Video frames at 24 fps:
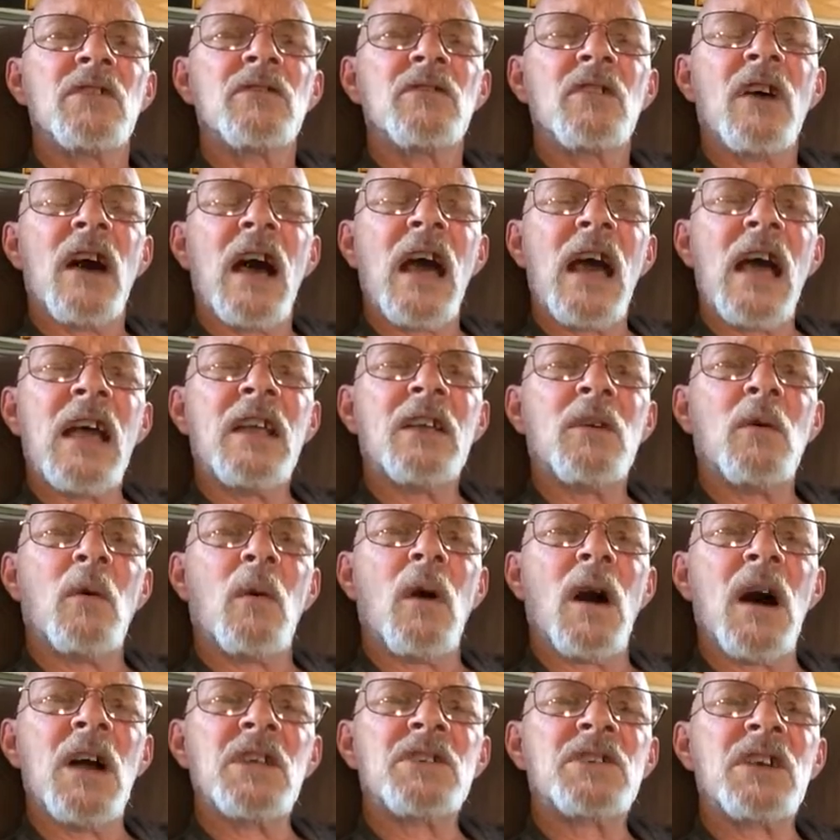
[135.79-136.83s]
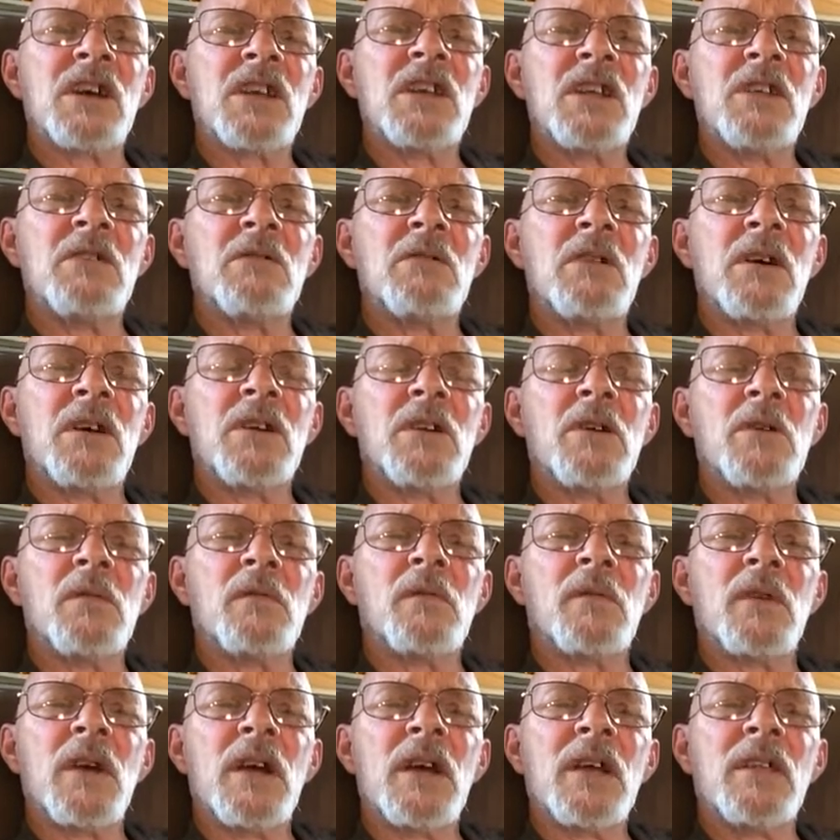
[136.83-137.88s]
So I had to watch I didn't run
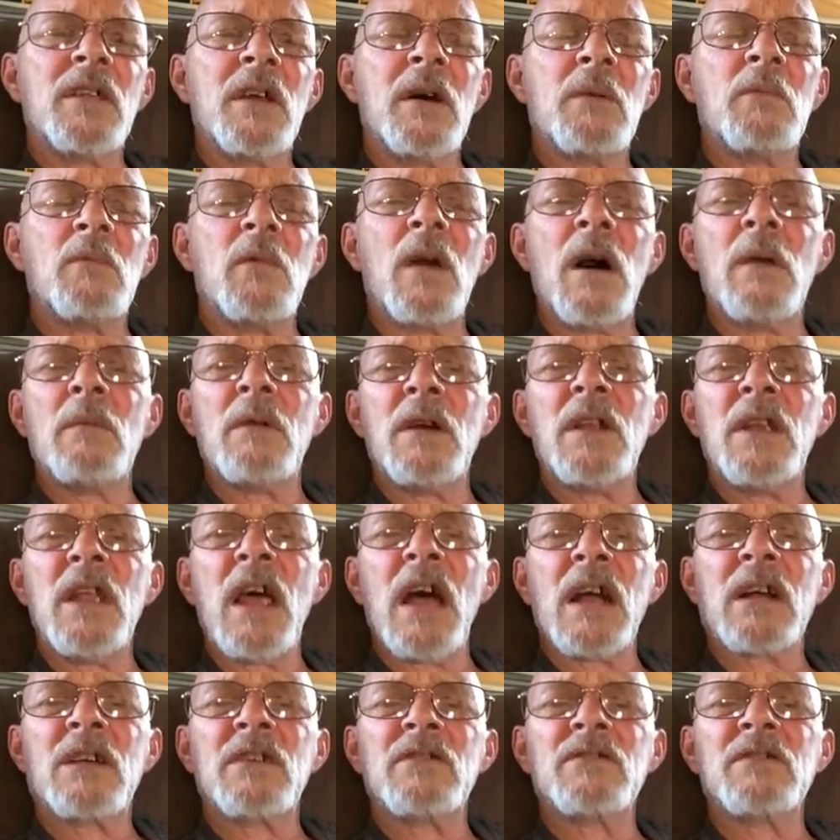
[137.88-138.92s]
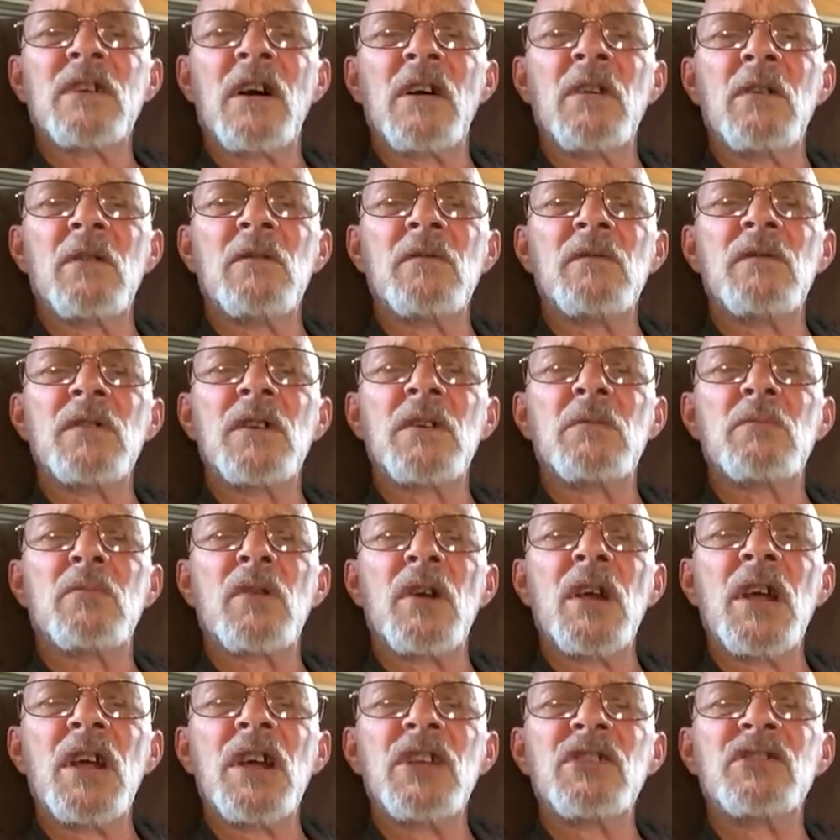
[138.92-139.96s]
over any of them rubberneckers all over the
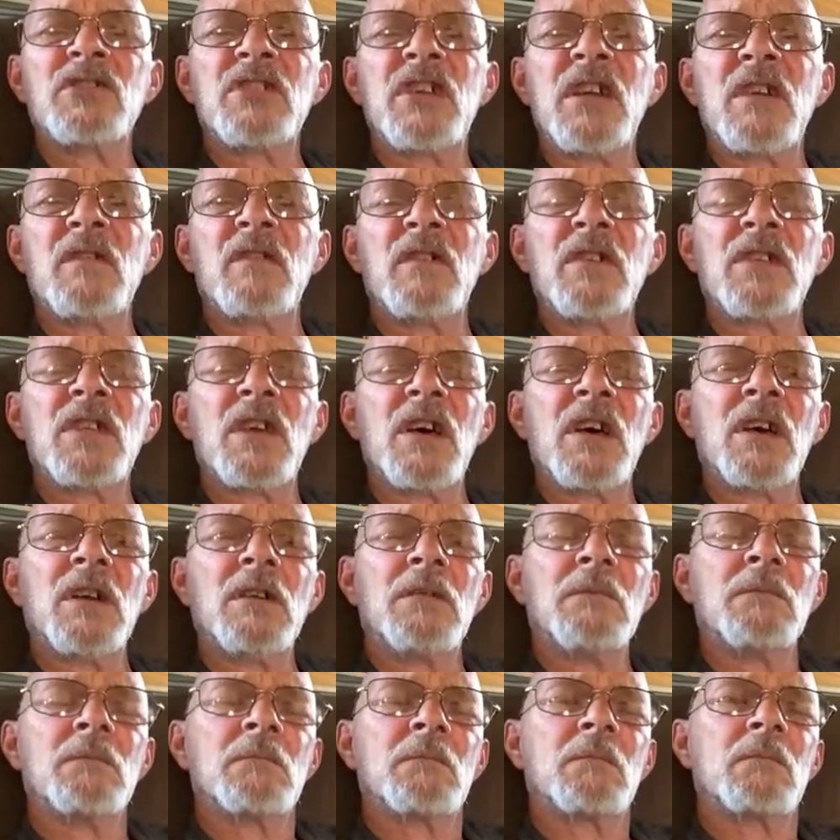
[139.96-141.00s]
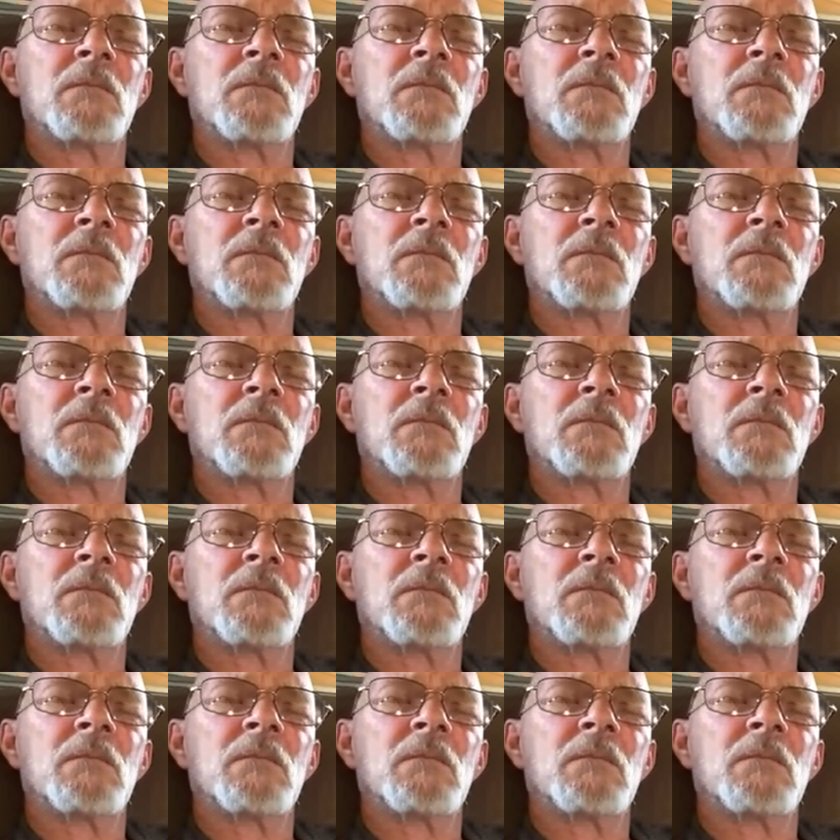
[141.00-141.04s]
bridge and everything.